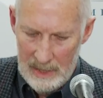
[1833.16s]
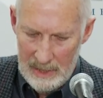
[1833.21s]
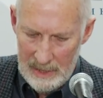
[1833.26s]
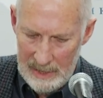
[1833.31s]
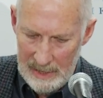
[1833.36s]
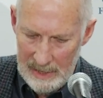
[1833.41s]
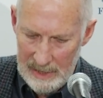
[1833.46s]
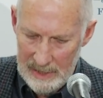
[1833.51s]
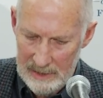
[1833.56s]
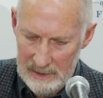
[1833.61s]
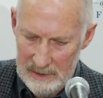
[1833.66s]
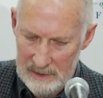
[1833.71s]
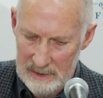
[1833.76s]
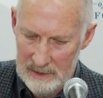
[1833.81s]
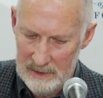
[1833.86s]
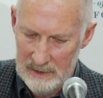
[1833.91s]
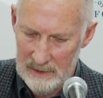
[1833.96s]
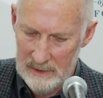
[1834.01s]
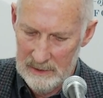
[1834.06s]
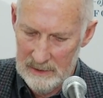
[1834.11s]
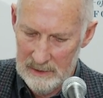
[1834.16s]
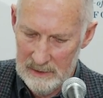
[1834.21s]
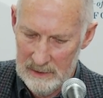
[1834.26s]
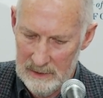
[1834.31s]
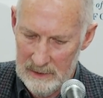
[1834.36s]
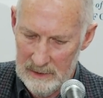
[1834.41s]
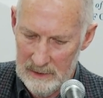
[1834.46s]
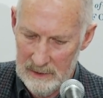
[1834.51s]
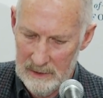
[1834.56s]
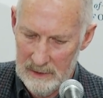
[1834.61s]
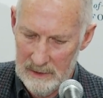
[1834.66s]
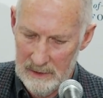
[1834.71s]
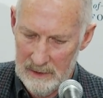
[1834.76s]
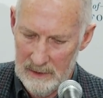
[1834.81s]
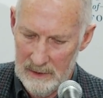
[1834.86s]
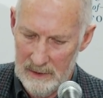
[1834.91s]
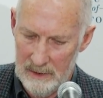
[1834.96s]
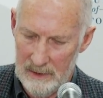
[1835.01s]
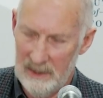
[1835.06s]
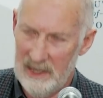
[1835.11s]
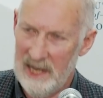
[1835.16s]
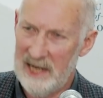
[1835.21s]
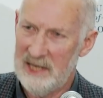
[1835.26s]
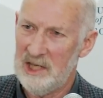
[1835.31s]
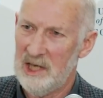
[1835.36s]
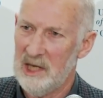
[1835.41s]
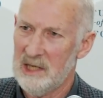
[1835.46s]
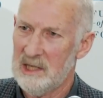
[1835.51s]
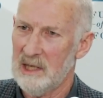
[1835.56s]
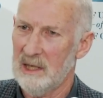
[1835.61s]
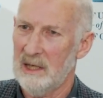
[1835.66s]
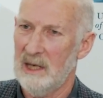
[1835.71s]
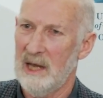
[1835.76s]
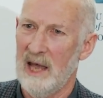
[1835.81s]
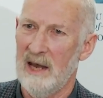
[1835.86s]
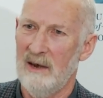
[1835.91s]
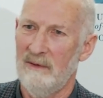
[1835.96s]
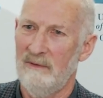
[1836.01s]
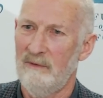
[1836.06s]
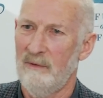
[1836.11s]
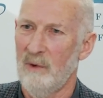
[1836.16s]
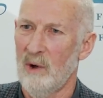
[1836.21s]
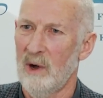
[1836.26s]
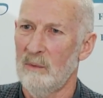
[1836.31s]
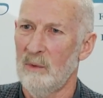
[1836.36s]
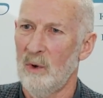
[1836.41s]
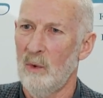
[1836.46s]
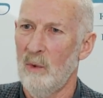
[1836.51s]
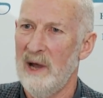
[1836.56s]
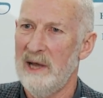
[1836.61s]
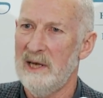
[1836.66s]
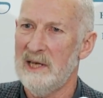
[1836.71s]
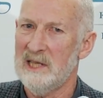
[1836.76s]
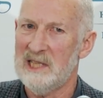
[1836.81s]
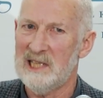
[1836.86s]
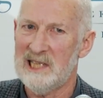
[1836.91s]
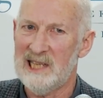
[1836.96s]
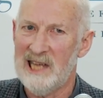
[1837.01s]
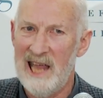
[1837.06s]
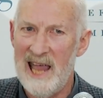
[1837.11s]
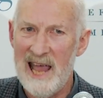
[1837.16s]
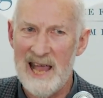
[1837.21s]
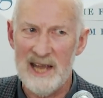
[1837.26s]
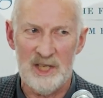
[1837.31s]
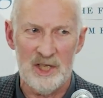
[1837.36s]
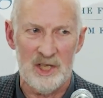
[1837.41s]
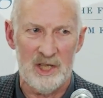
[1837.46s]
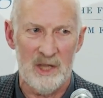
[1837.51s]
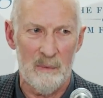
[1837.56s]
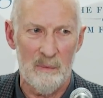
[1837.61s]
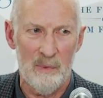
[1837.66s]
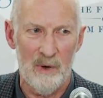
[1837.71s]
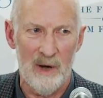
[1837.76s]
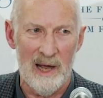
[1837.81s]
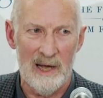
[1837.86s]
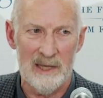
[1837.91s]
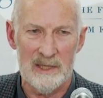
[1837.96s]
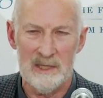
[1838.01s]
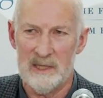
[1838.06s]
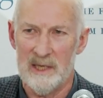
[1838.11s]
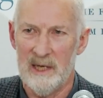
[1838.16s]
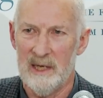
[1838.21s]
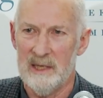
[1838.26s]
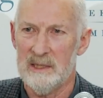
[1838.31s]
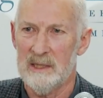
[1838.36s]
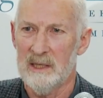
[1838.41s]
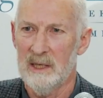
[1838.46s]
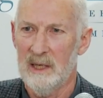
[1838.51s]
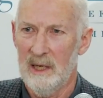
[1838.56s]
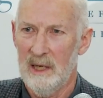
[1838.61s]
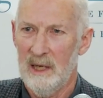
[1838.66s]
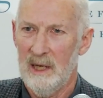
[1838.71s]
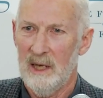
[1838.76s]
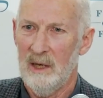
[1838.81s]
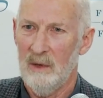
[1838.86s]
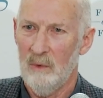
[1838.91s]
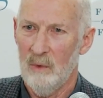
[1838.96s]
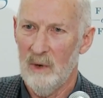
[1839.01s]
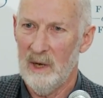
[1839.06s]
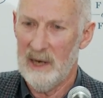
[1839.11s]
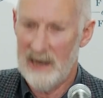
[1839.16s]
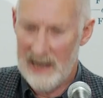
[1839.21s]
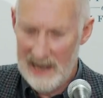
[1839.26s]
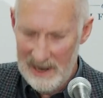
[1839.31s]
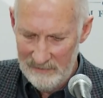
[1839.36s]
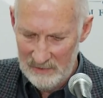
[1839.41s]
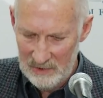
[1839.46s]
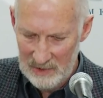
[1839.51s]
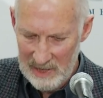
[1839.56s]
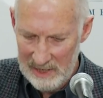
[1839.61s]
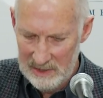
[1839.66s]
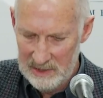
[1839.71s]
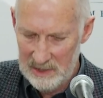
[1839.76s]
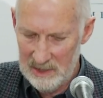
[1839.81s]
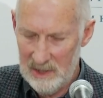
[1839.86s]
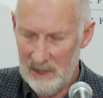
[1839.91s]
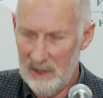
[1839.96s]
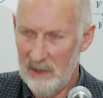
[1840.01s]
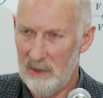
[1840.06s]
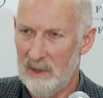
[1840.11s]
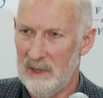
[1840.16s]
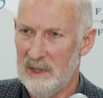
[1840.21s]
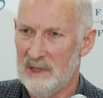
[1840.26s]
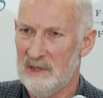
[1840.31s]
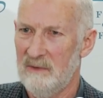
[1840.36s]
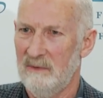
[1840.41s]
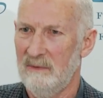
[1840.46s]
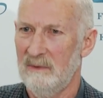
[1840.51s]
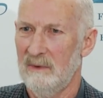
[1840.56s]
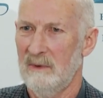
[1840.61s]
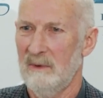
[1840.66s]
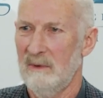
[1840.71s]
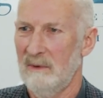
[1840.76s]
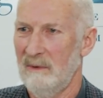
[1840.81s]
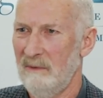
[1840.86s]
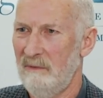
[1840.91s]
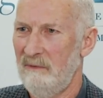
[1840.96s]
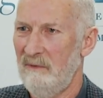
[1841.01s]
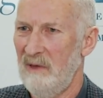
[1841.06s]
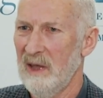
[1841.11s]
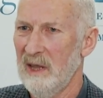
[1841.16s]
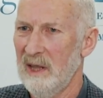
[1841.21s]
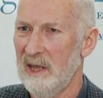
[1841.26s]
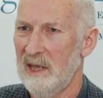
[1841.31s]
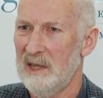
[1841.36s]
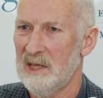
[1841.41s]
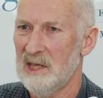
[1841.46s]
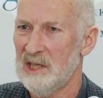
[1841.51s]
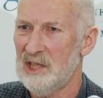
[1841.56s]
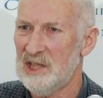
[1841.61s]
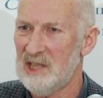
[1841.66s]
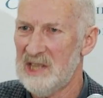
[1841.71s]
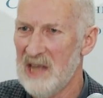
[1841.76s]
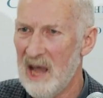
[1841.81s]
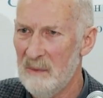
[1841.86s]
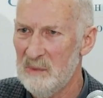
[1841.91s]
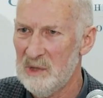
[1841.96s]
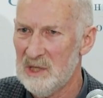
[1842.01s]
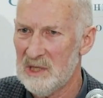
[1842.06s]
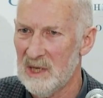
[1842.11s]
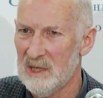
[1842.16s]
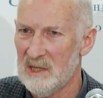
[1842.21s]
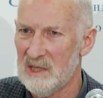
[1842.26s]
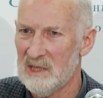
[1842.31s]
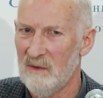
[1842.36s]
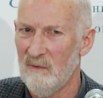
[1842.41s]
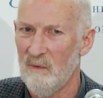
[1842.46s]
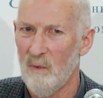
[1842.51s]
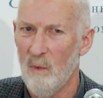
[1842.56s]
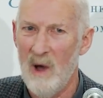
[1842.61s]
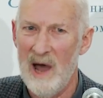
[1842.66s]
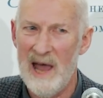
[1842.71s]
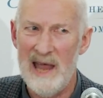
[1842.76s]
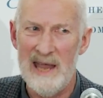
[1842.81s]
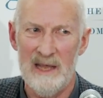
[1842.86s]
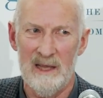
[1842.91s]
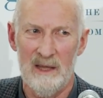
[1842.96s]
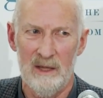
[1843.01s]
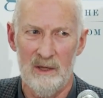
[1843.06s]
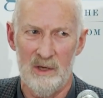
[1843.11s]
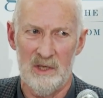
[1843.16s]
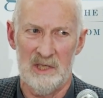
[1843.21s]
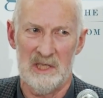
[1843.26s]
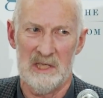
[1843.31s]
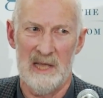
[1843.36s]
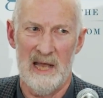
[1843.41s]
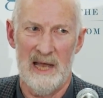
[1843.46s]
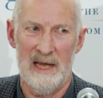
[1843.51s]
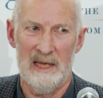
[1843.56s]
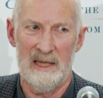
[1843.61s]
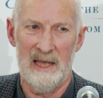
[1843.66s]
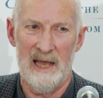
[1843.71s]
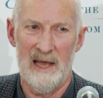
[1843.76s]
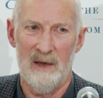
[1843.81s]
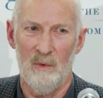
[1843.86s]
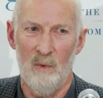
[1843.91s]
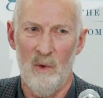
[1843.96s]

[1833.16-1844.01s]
And uh, that's just a kind of formal way to sketch the process. And what I've tried to do is fill in the substance of why it looks like that.